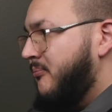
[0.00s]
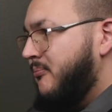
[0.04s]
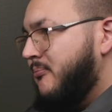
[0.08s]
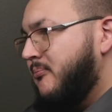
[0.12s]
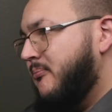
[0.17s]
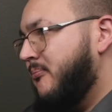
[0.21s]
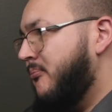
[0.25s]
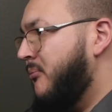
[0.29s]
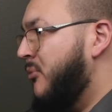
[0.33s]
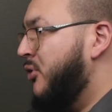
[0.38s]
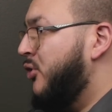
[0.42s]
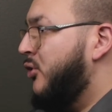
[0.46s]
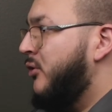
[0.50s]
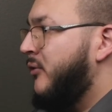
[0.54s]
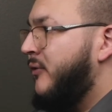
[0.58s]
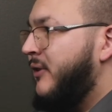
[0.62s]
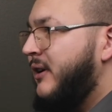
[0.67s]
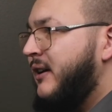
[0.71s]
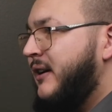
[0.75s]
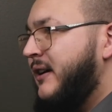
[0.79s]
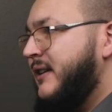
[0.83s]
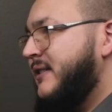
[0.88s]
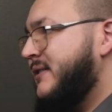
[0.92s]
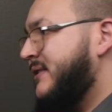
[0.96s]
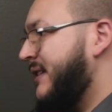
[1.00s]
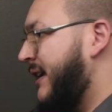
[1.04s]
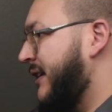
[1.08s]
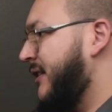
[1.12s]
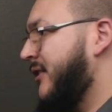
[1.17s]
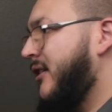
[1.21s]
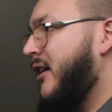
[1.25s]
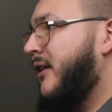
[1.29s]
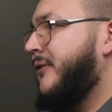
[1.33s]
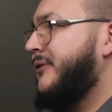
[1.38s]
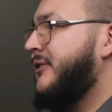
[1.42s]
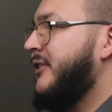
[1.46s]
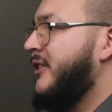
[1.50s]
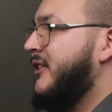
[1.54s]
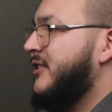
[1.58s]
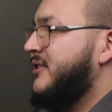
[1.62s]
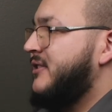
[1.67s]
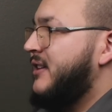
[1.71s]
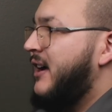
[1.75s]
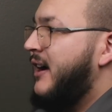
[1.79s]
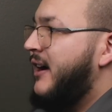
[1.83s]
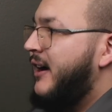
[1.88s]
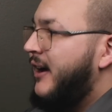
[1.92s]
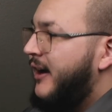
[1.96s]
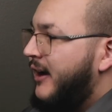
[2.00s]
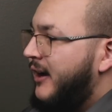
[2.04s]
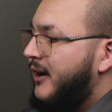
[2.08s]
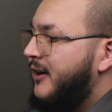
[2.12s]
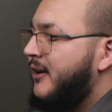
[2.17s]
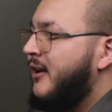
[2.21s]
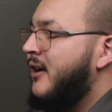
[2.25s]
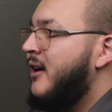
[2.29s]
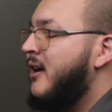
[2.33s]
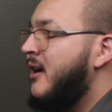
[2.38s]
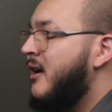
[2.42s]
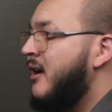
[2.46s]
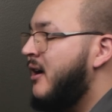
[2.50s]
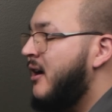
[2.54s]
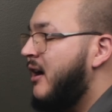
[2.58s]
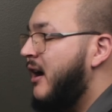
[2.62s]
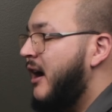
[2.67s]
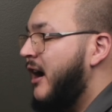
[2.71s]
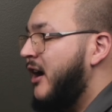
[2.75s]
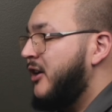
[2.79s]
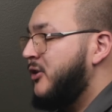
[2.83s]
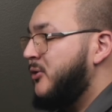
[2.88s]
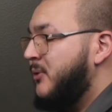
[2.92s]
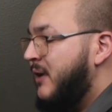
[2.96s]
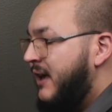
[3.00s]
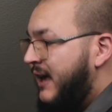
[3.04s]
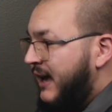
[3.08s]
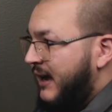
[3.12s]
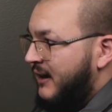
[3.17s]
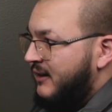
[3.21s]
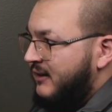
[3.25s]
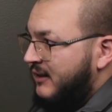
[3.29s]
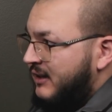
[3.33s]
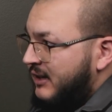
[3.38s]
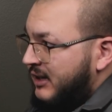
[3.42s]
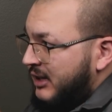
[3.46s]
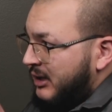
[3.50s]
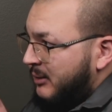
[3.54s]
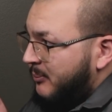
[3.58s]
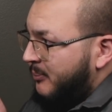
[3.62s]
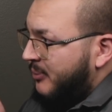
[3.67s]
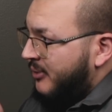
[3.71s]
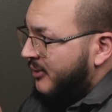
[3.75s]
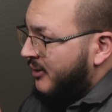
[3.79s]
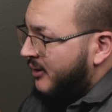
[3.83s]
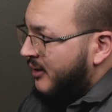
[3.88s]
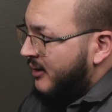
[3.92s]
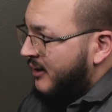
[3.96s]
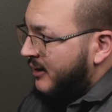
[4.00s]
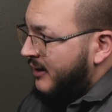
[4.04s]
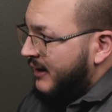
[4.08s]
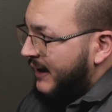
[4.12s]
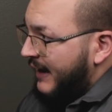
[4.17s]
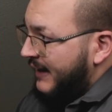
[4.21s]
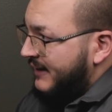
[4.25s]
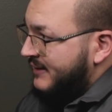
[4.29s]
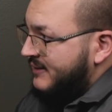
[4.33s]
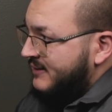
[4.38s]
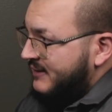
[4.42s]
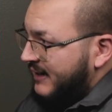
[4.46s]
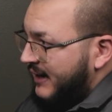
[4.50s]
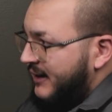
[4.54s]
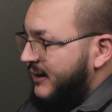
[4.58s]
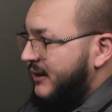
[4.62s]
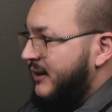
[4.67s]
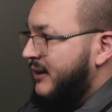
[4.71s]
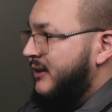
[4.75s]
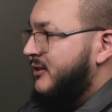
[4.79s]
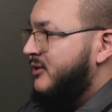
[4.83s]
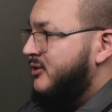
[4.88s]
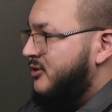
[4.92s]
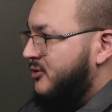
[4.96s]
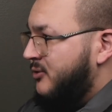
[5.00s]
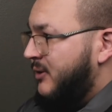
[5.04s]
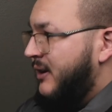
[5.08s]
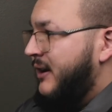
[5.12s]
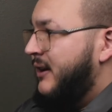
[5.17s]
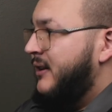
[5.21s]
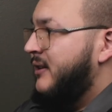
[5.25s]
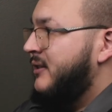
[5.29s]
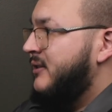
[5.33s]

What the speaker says: move it, send it off to the side. You can't keep a steady, straight